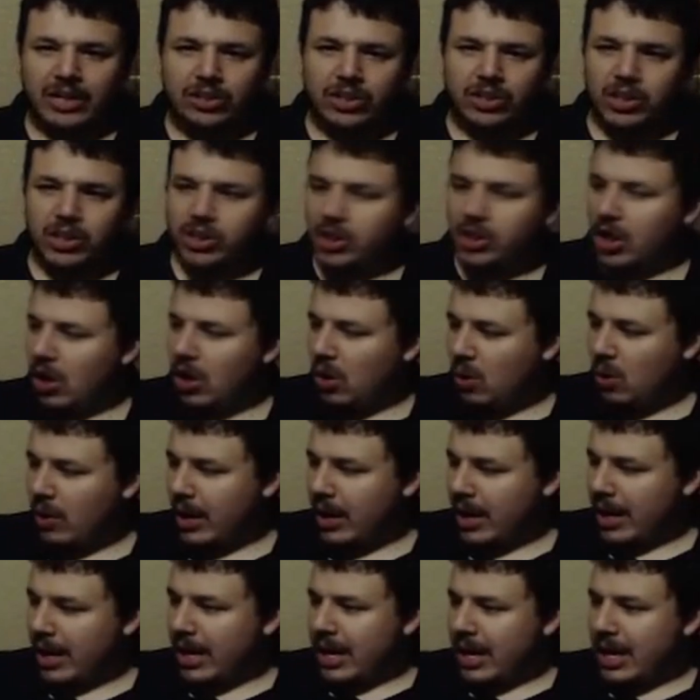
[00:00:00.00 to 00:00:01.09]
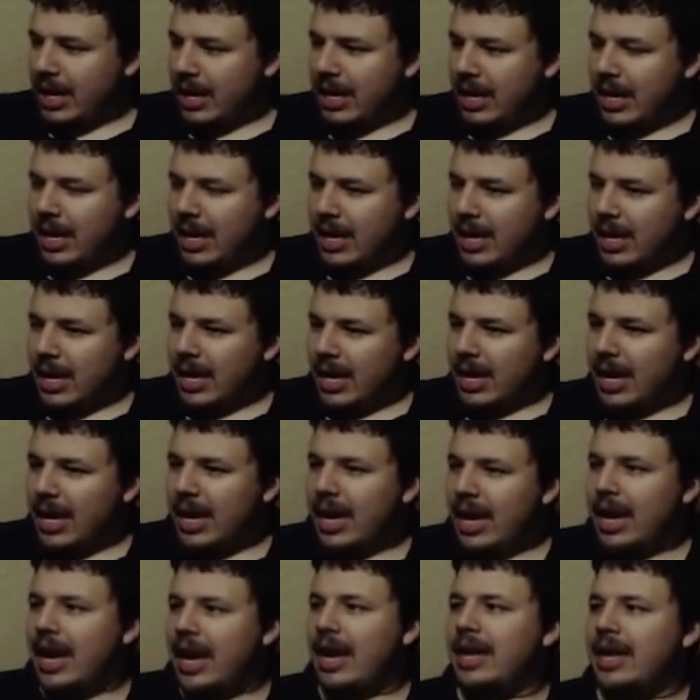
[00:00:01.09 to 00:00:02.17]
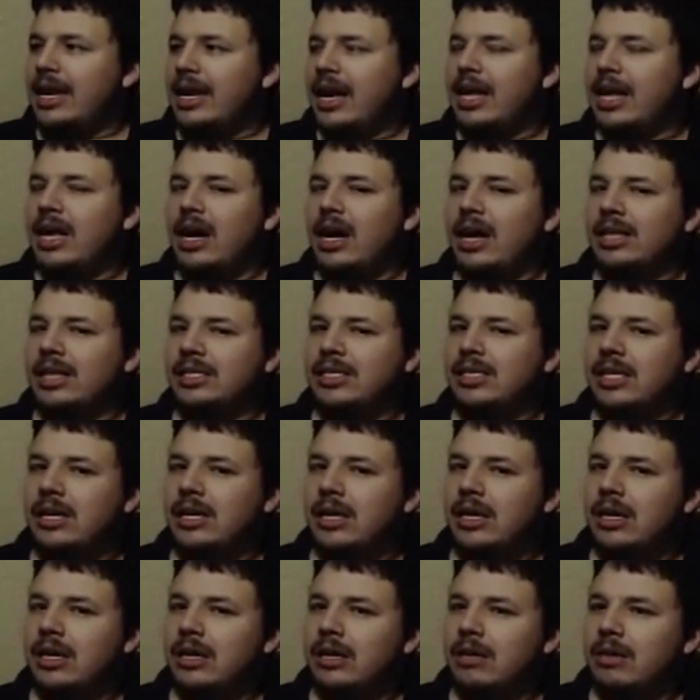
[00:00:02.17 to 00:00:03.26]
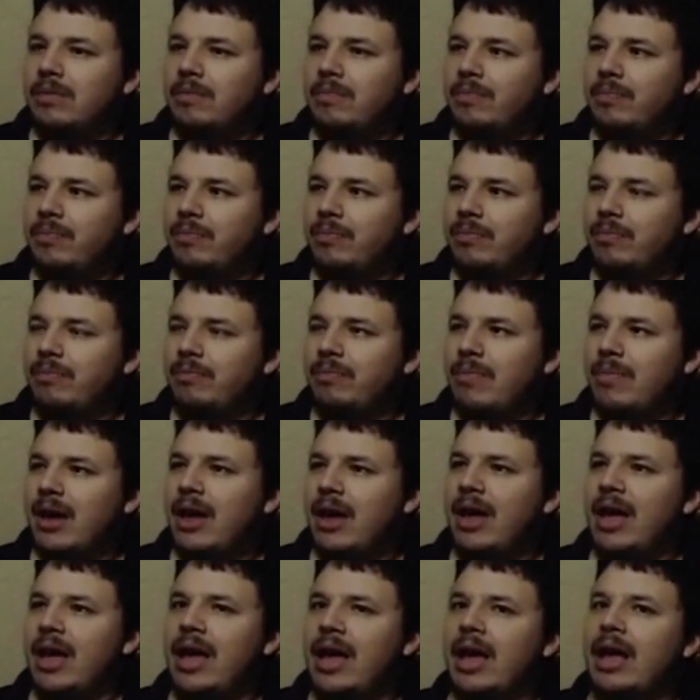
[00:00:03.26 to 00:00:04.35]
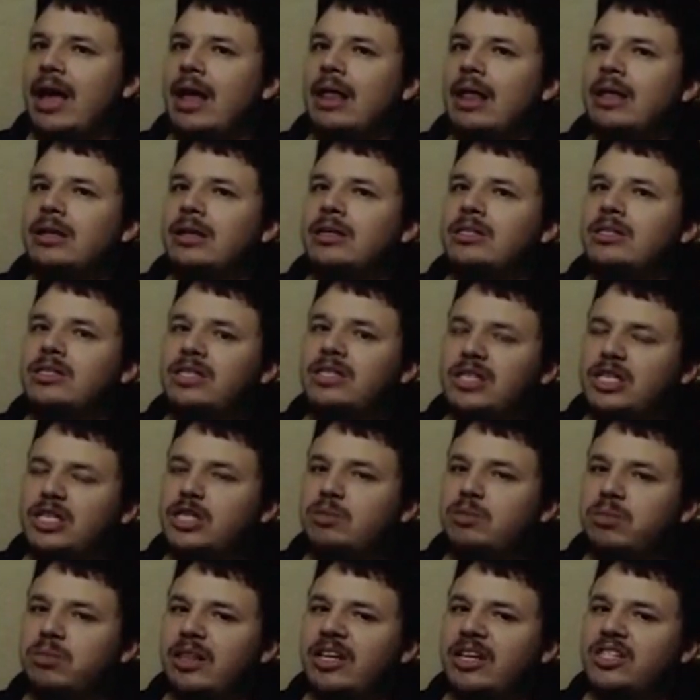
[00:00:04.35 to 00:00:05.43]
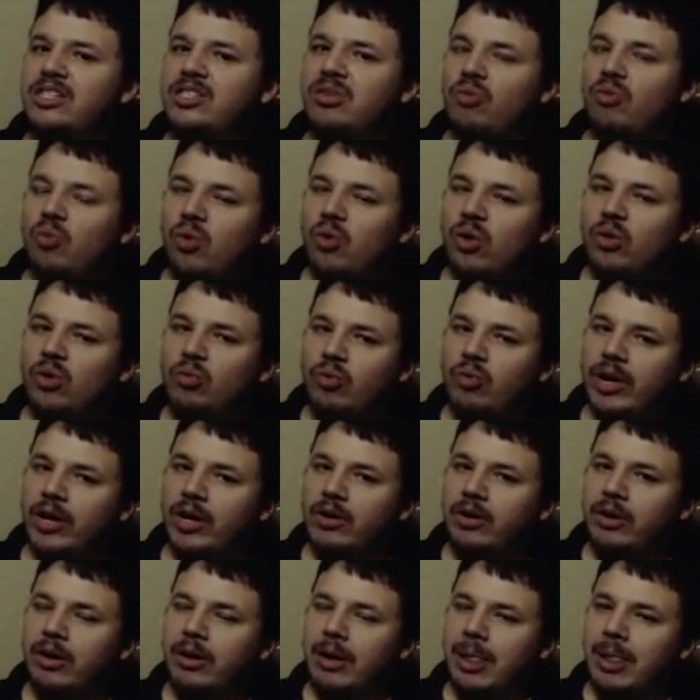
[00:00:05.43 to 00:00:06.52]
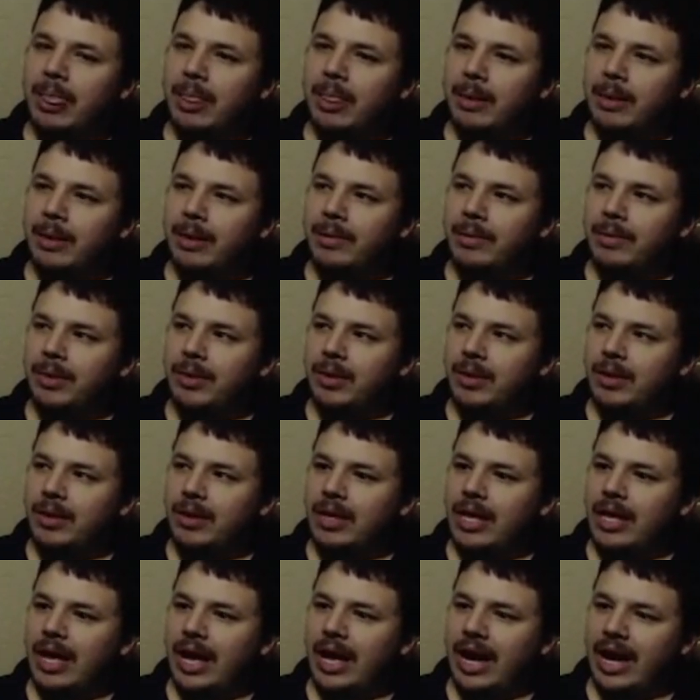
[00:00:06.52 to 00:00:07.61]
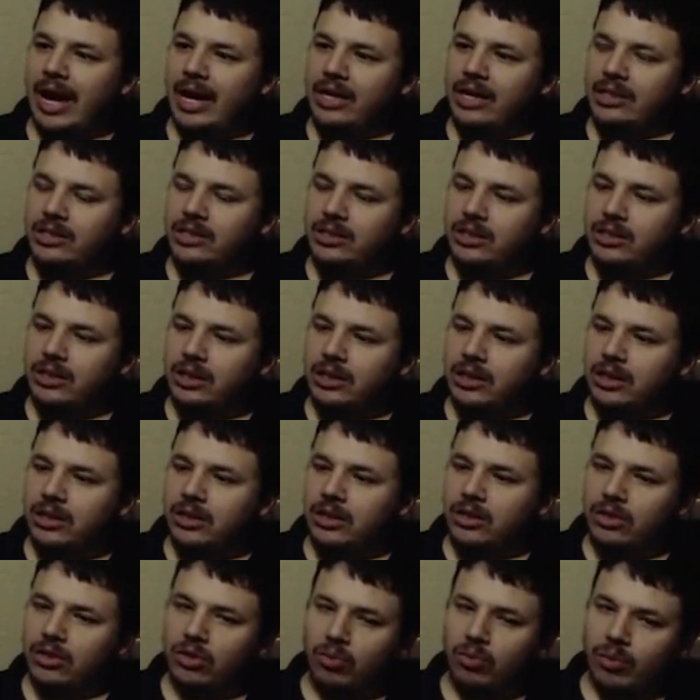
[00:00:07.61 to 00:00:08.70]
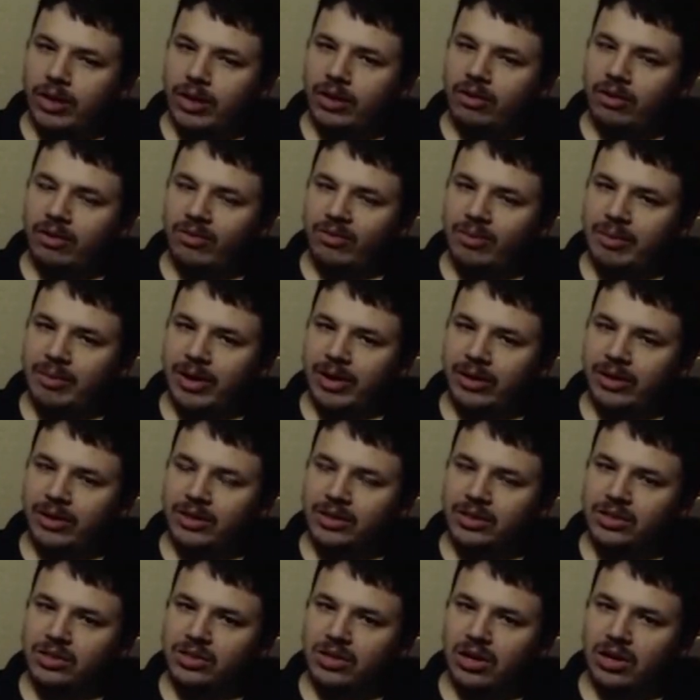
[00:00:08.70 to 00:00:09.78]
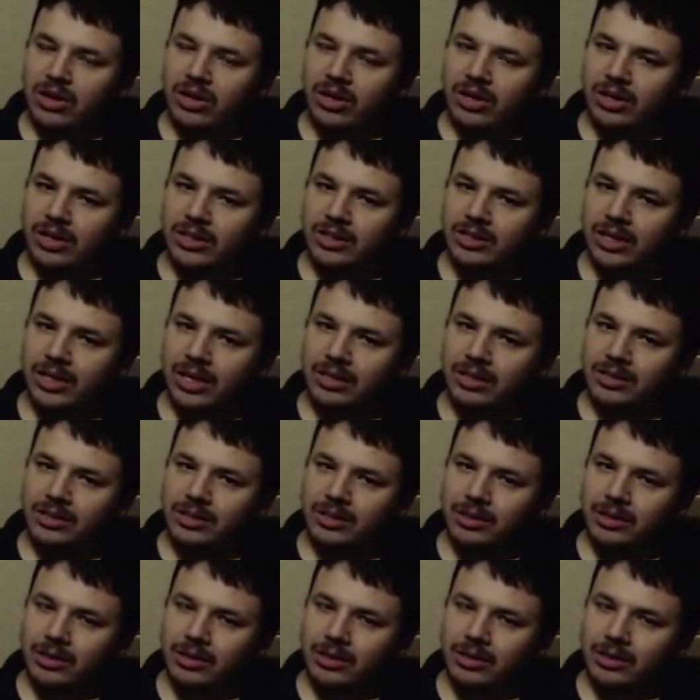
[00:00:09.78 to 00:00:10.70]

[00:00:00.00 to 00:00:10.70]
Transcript: show, and I got my 6th place award winner as the winner of American Song Contest.